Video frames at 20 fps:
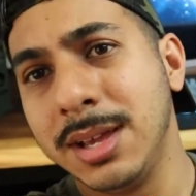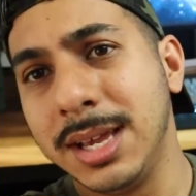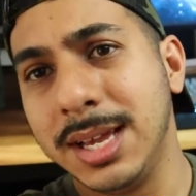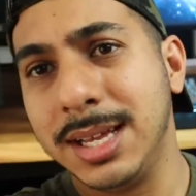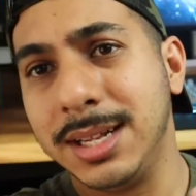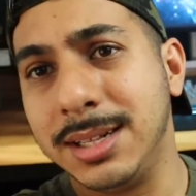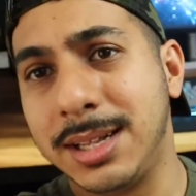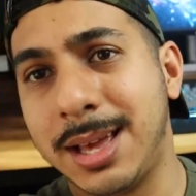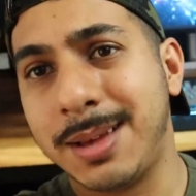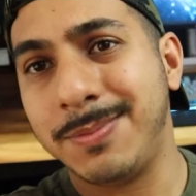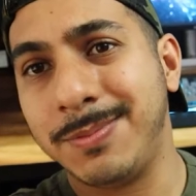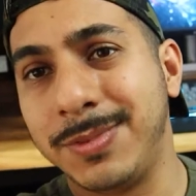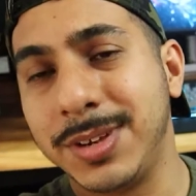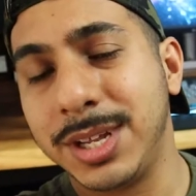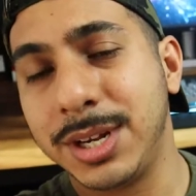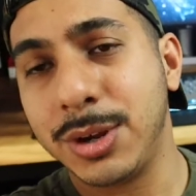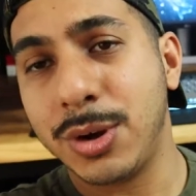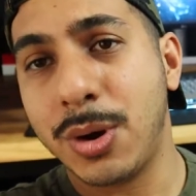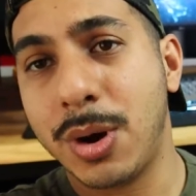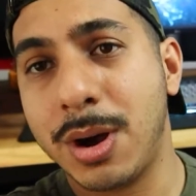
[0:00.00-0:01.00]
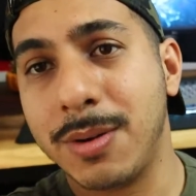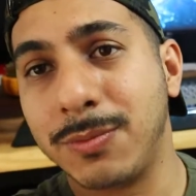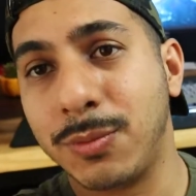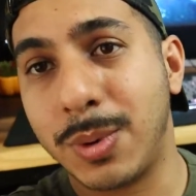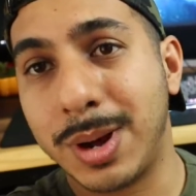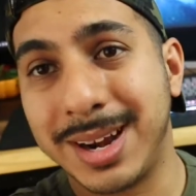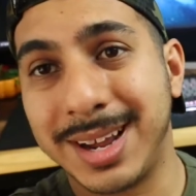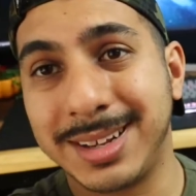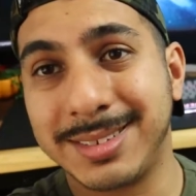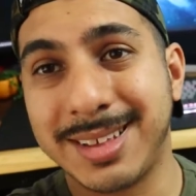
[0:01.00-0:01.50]
in-depth video of
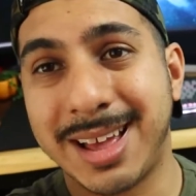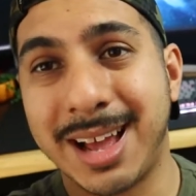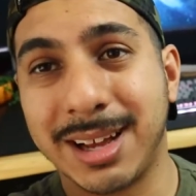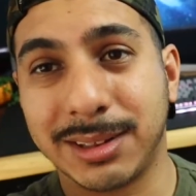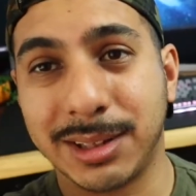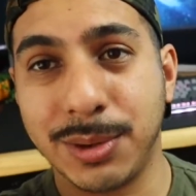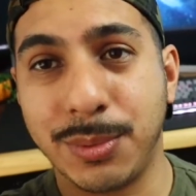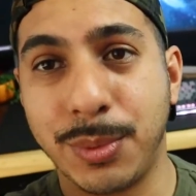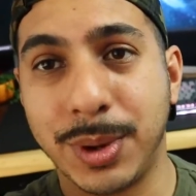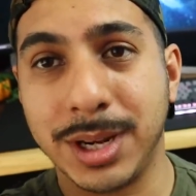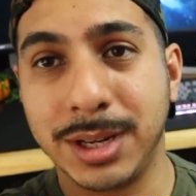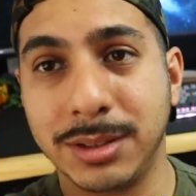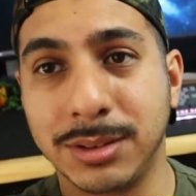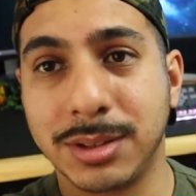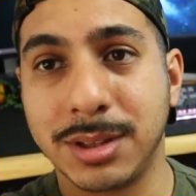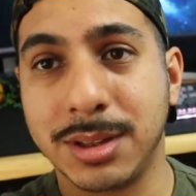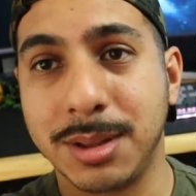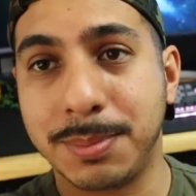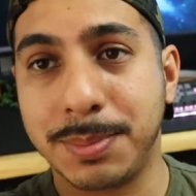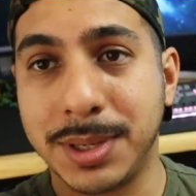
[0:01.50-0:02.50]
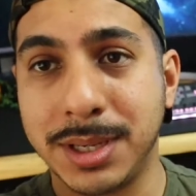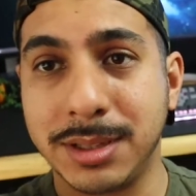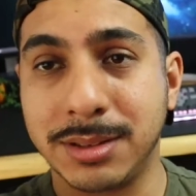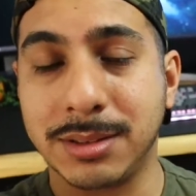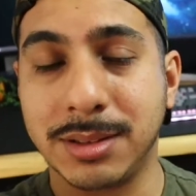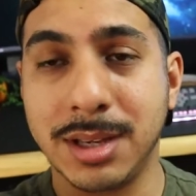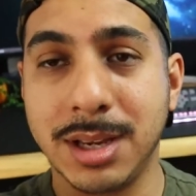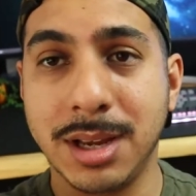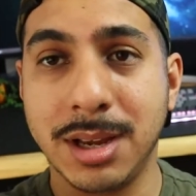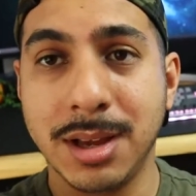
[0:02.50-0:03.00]
what exactly went into the
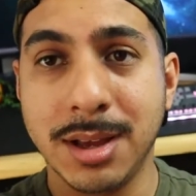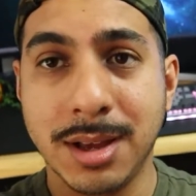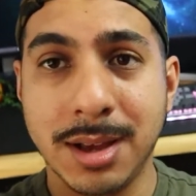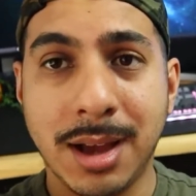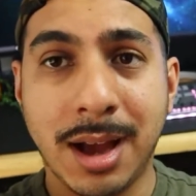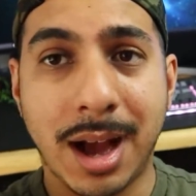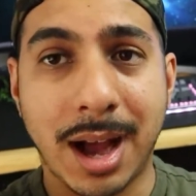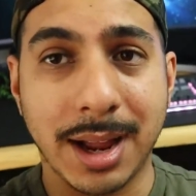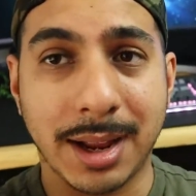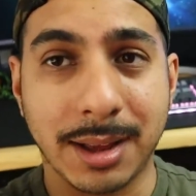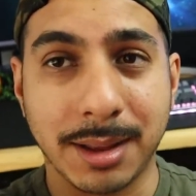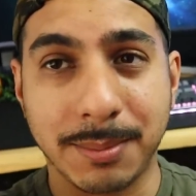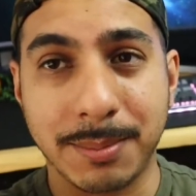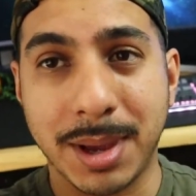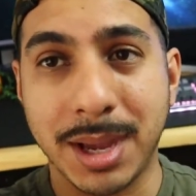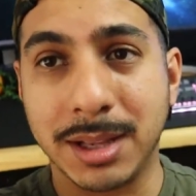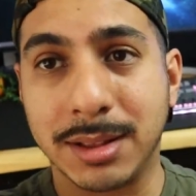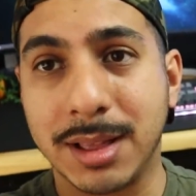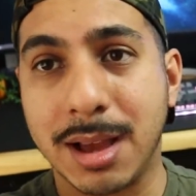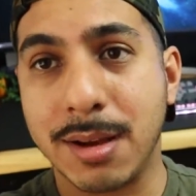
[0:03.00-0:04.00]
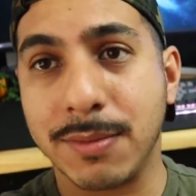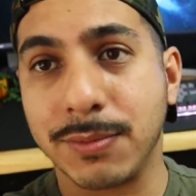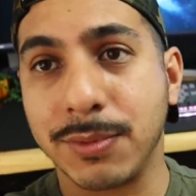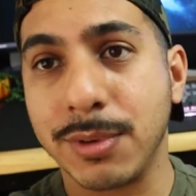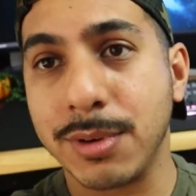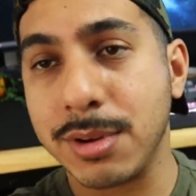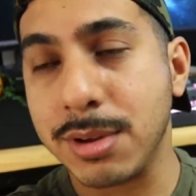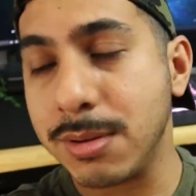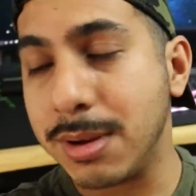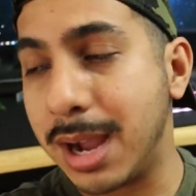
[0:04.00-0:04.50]
PC, I can make that
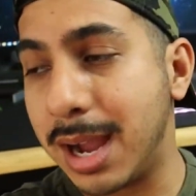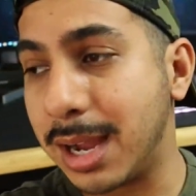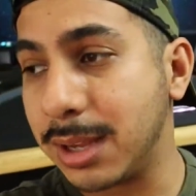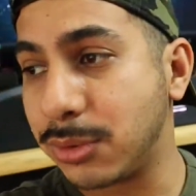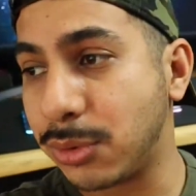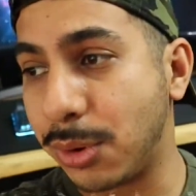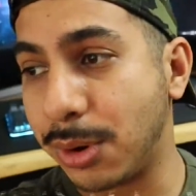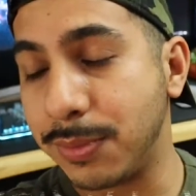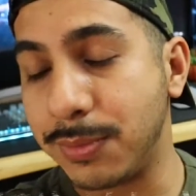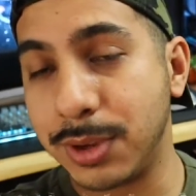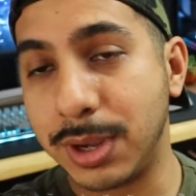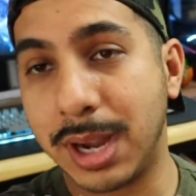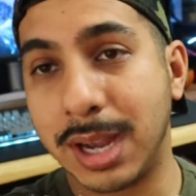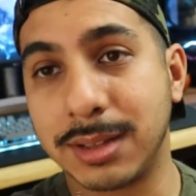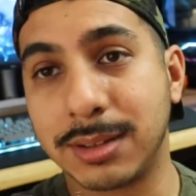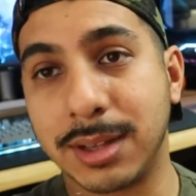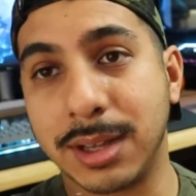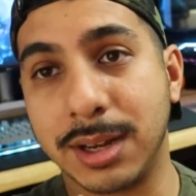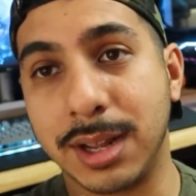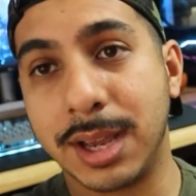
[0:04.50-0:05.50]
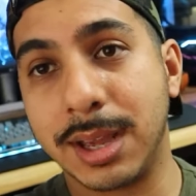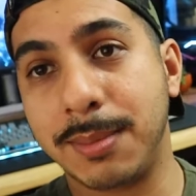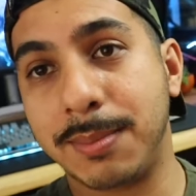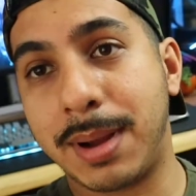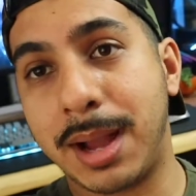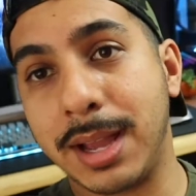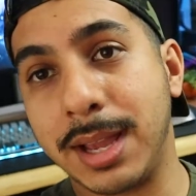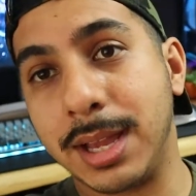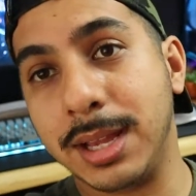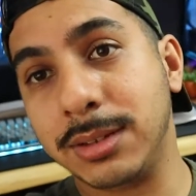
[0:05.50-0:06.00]
for you guys, or if you guys could hit
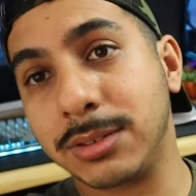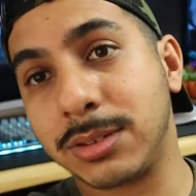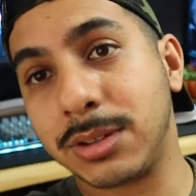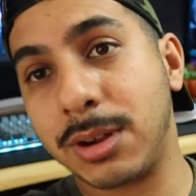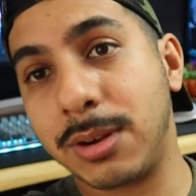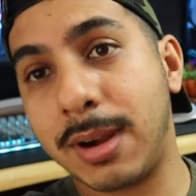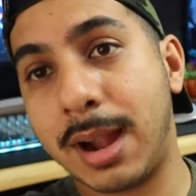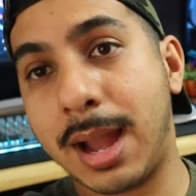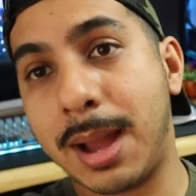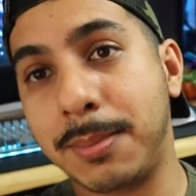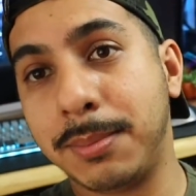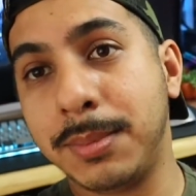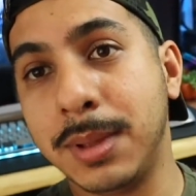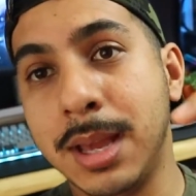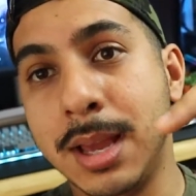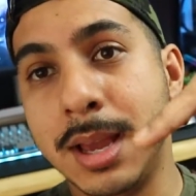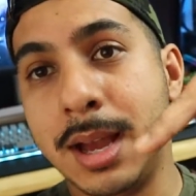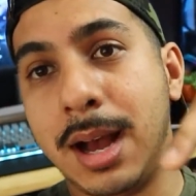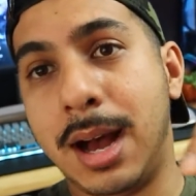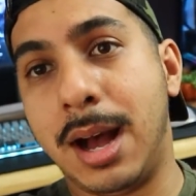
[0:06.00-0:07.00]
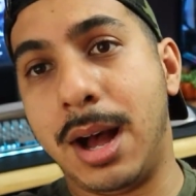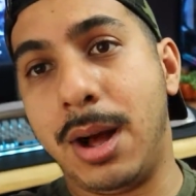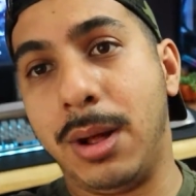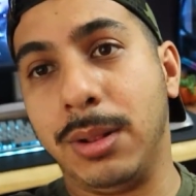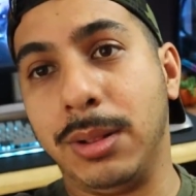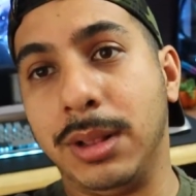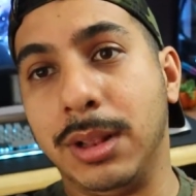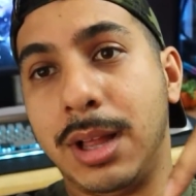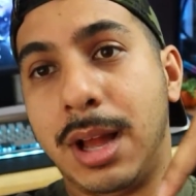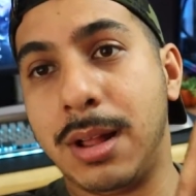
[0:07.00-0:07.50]
my Instagram,
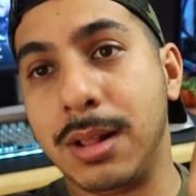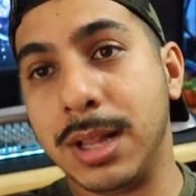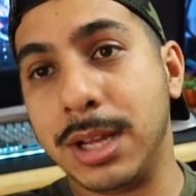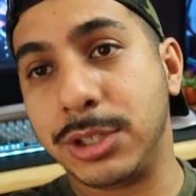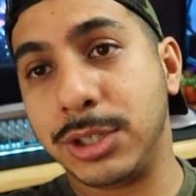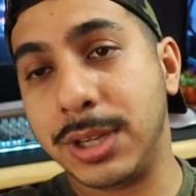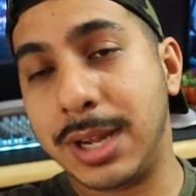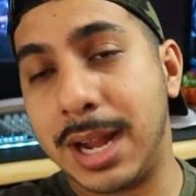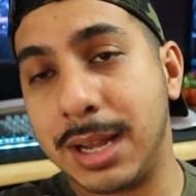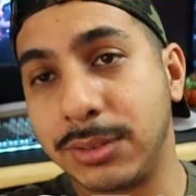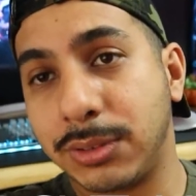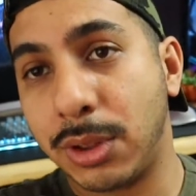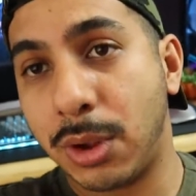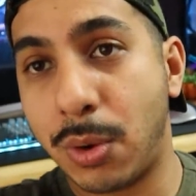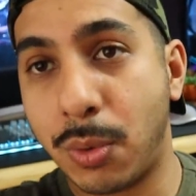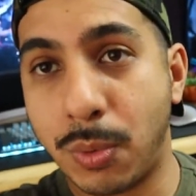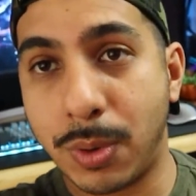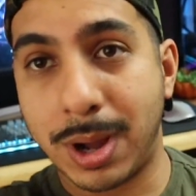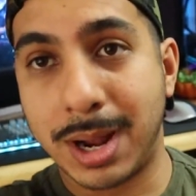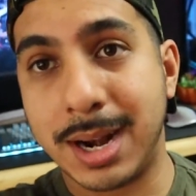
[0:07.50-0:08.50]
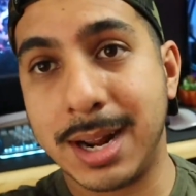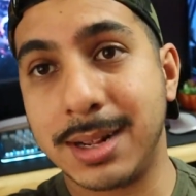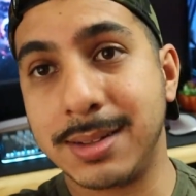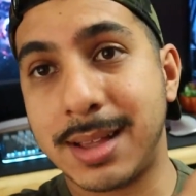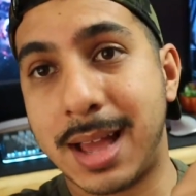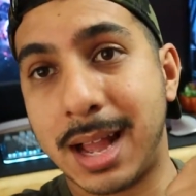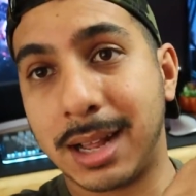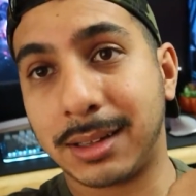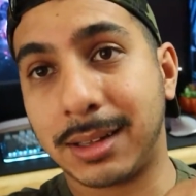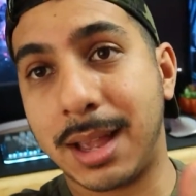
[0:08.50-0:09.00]
I'll let you guys know what
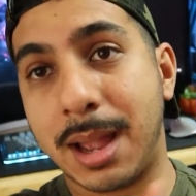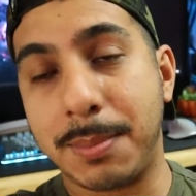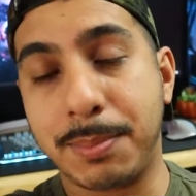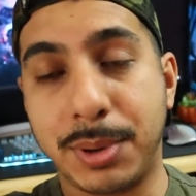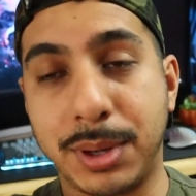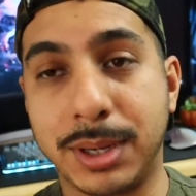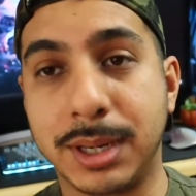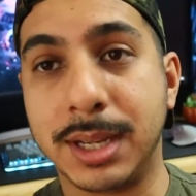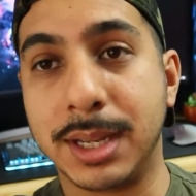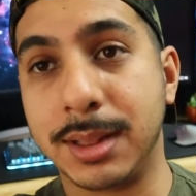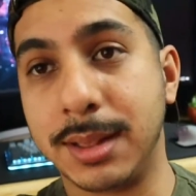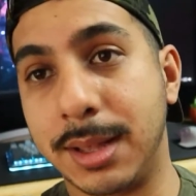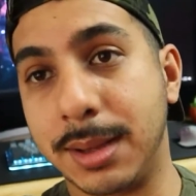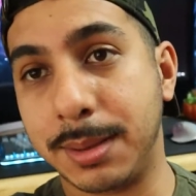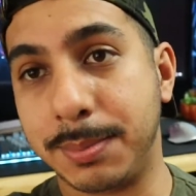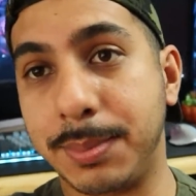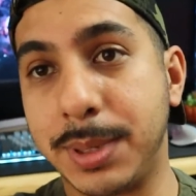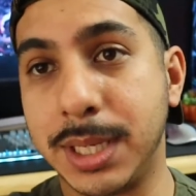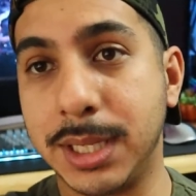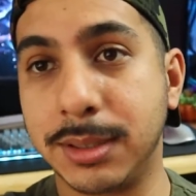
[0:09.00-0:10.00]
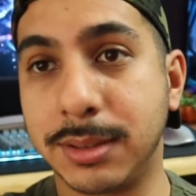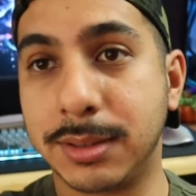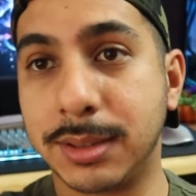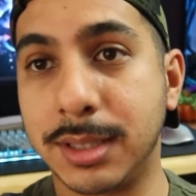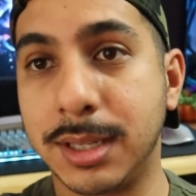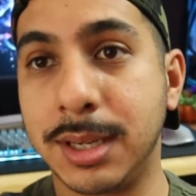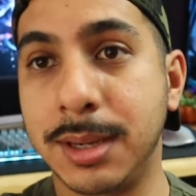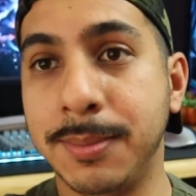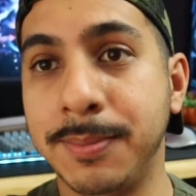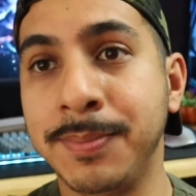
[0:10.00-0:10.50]
exactly I put in the
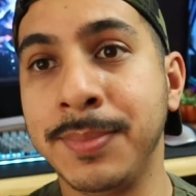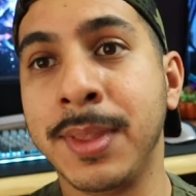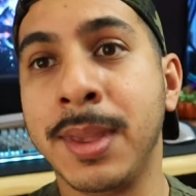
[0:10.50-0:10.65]
PC.